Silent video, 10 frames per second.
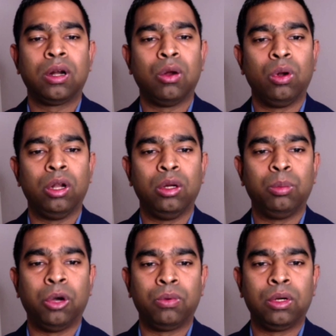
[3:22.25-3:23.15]
around
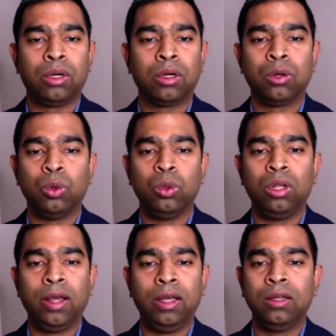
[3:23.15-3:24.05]
power,
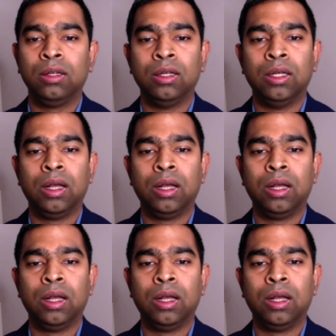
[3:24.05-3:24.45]
cooling,